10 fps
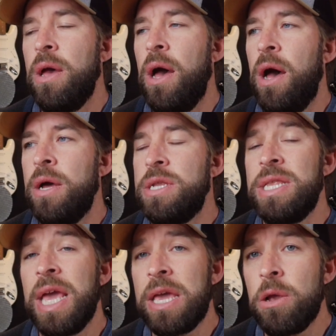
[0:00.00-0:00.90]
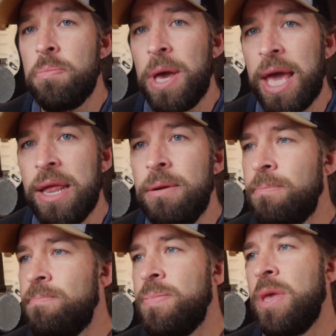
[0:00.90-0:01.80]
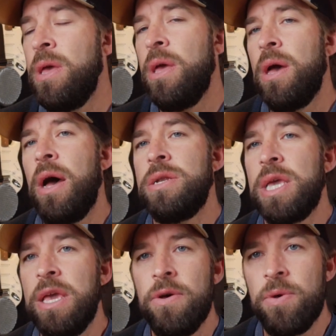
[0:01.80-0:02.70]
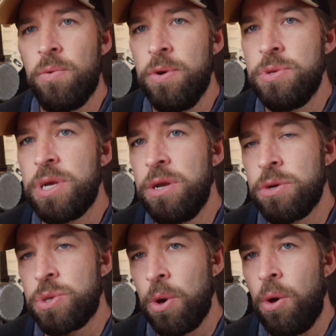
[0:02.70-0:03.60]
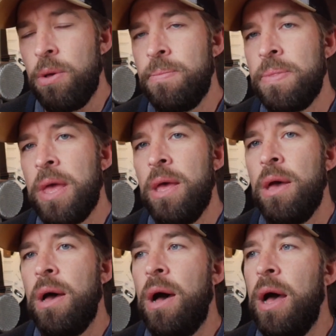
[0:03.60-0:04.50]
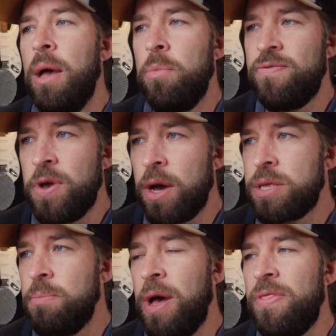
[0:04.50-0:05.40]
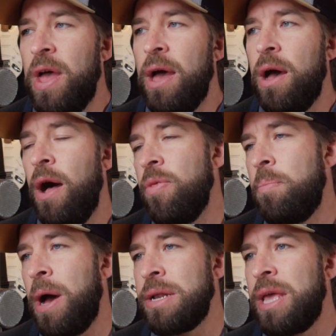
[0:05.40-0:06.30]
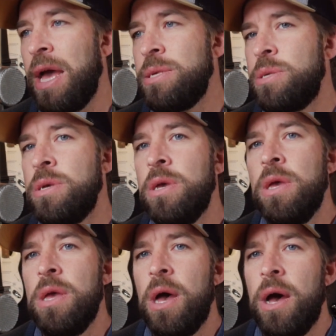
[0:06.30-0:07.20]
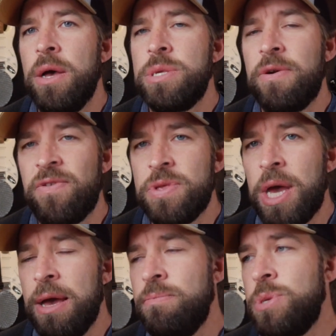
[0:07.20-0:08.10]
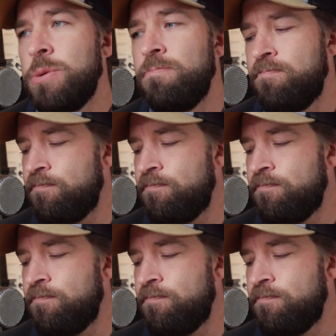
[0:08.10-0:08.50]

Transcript: uh, to take your pain, uh, to heal the wounds in your soul. Uh, and we've talked about that on the podcast uh, several times.